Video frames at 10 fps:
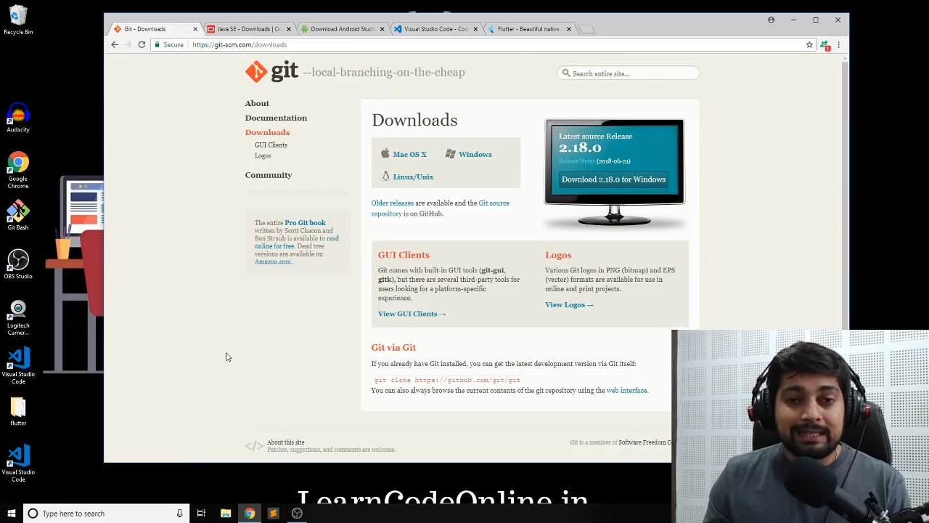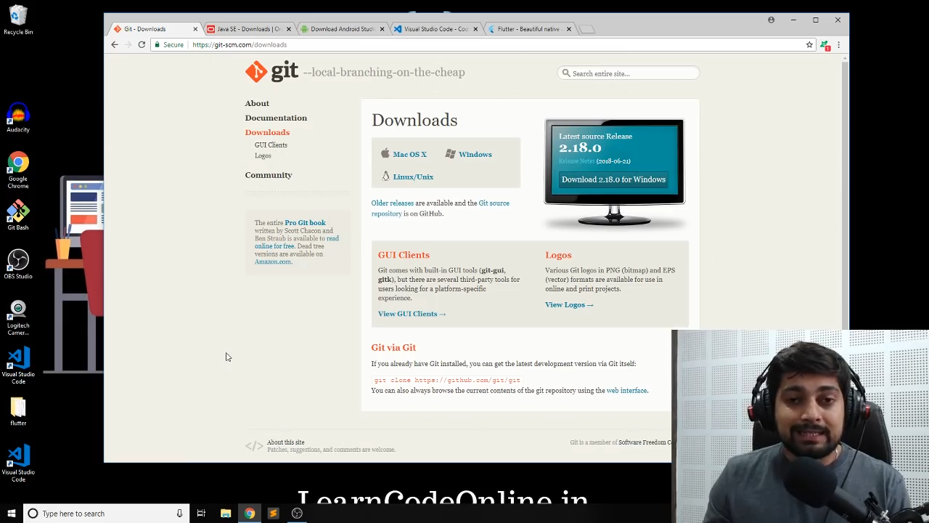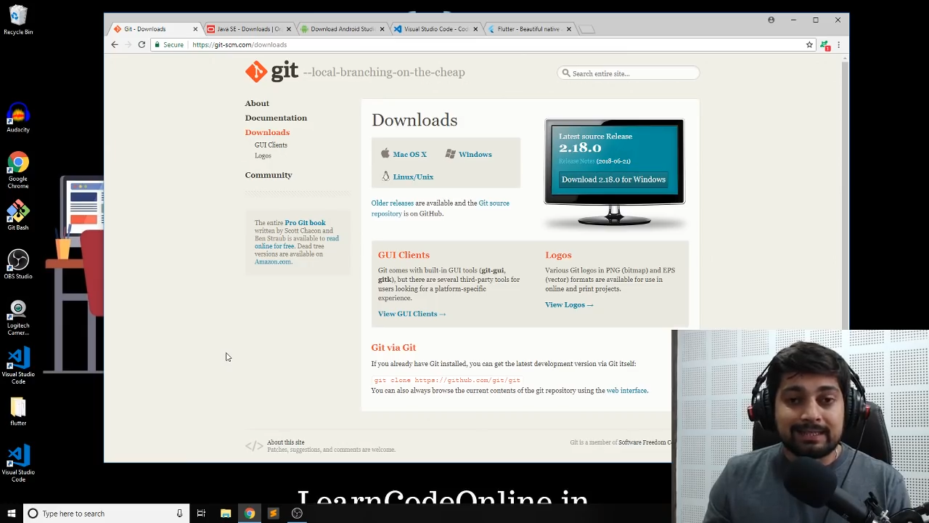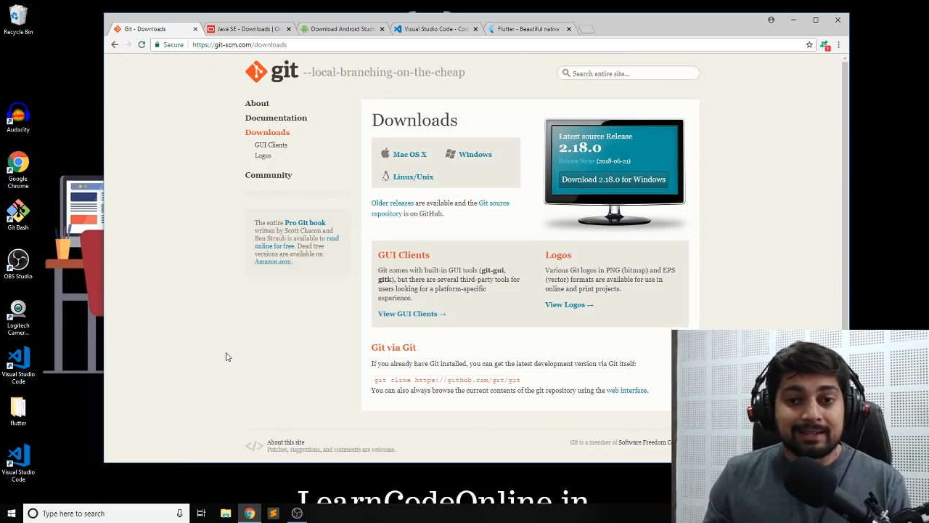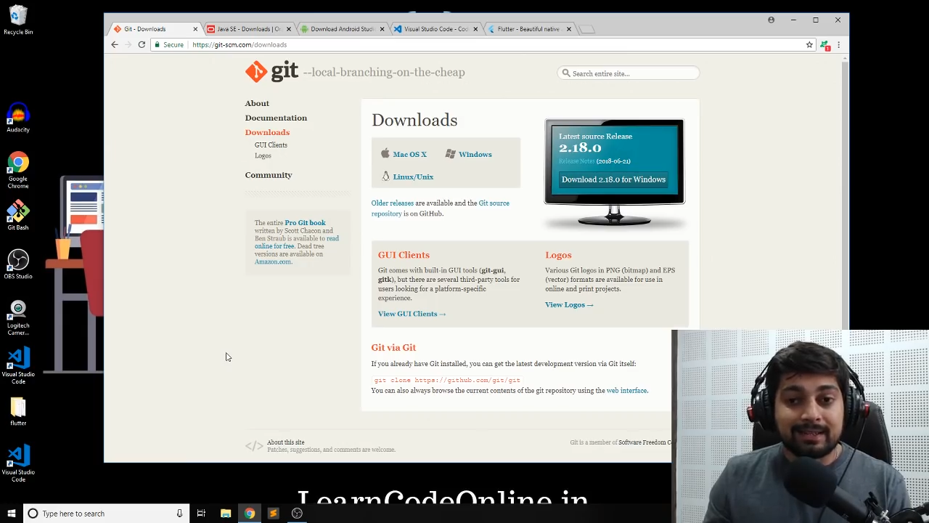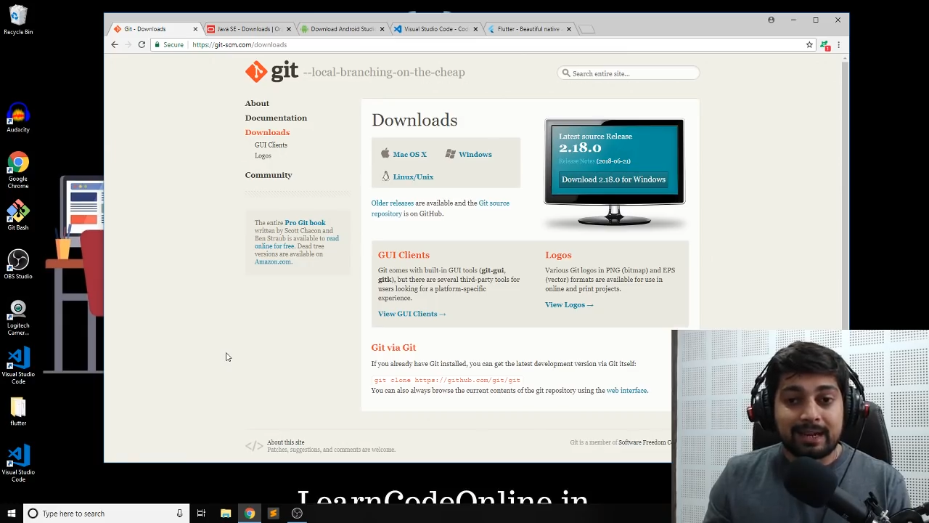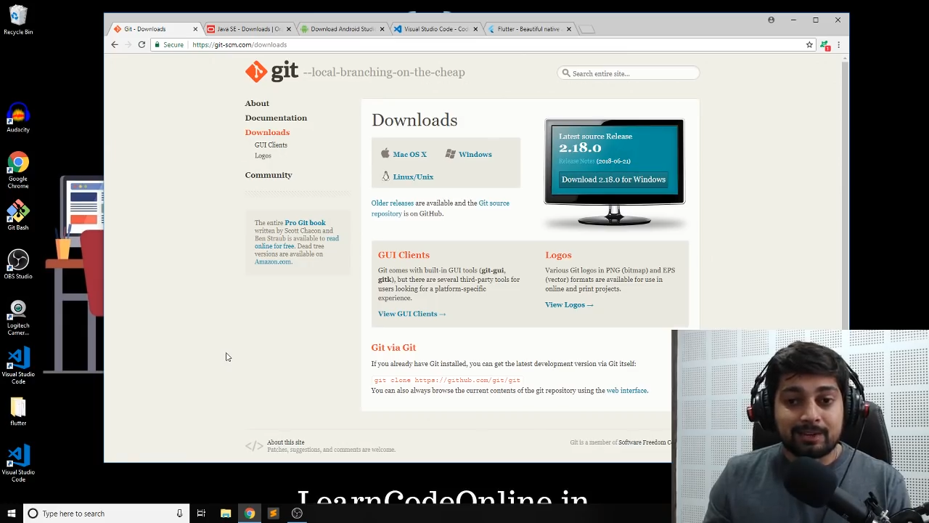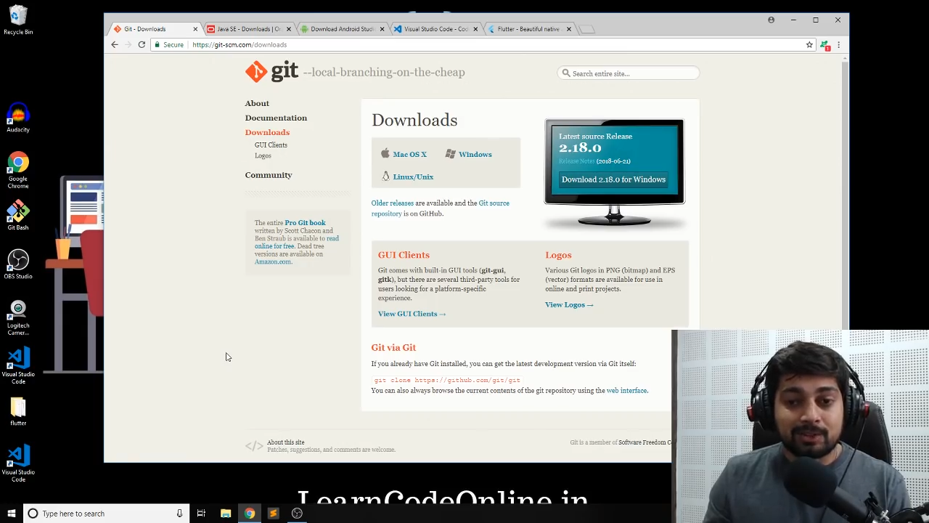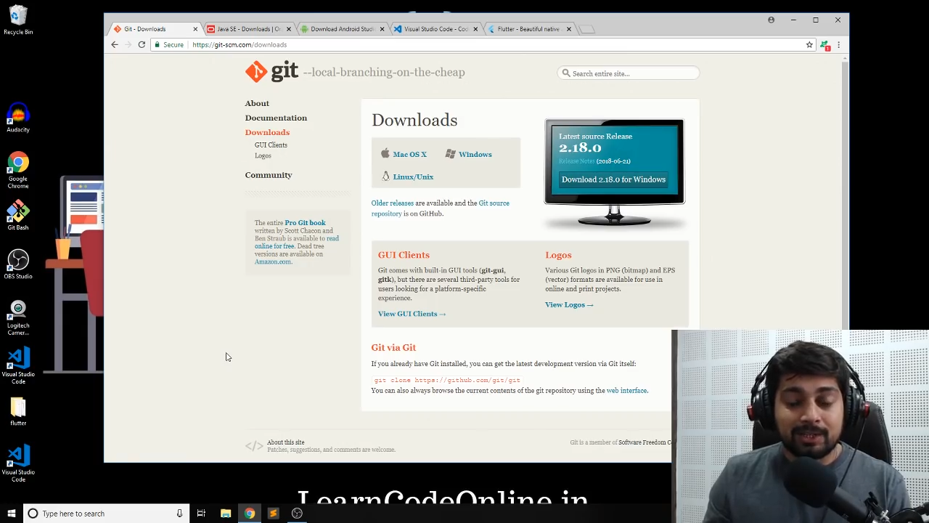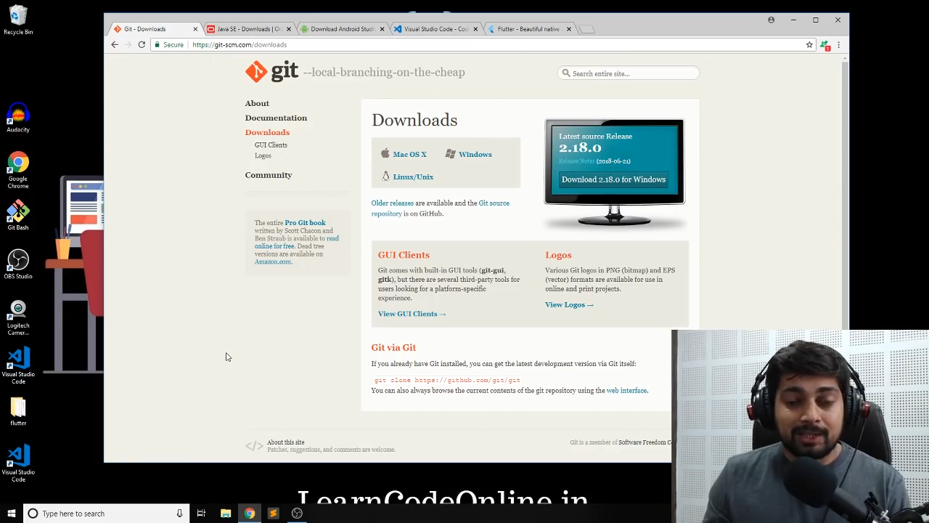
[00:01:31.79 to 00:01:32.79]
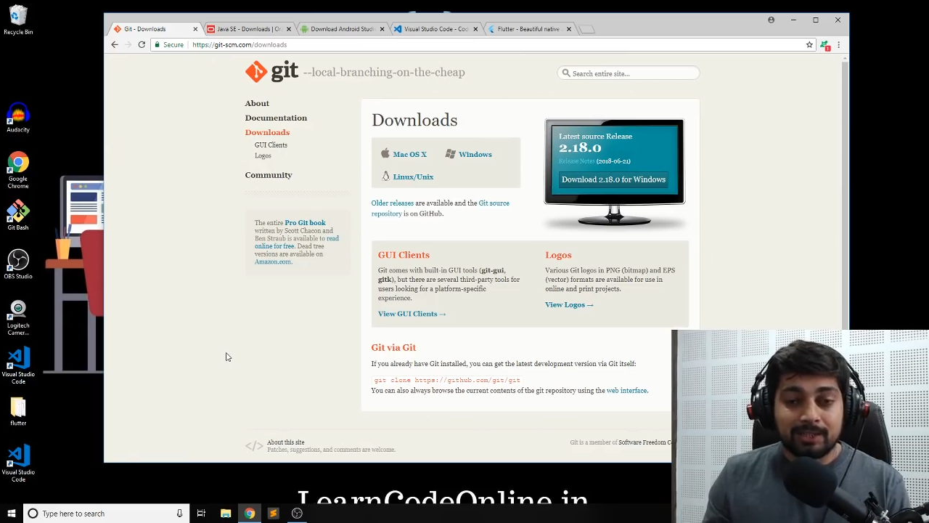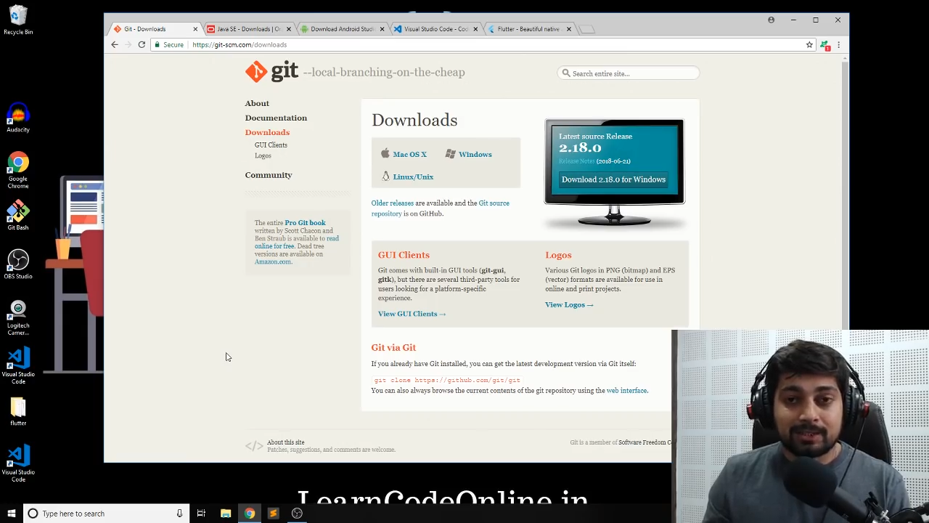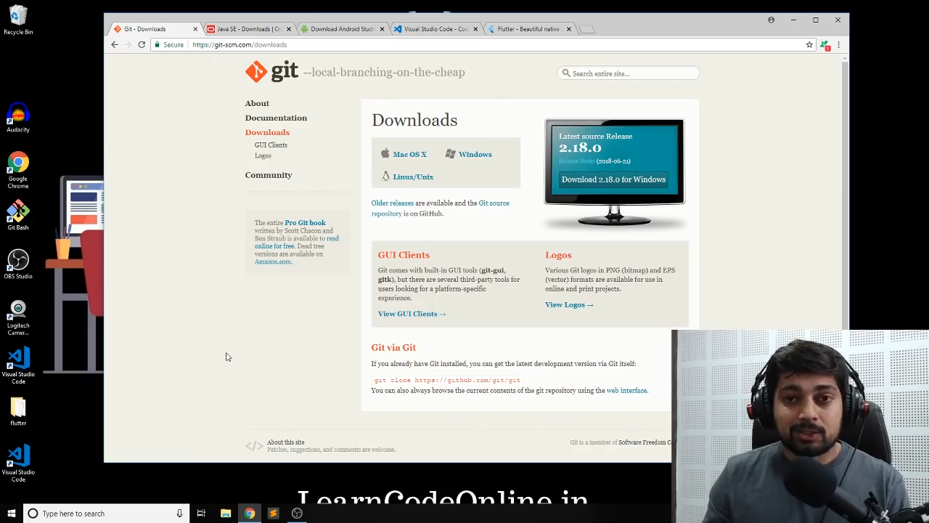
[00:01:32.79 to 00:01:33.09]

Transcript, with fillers: this entire series.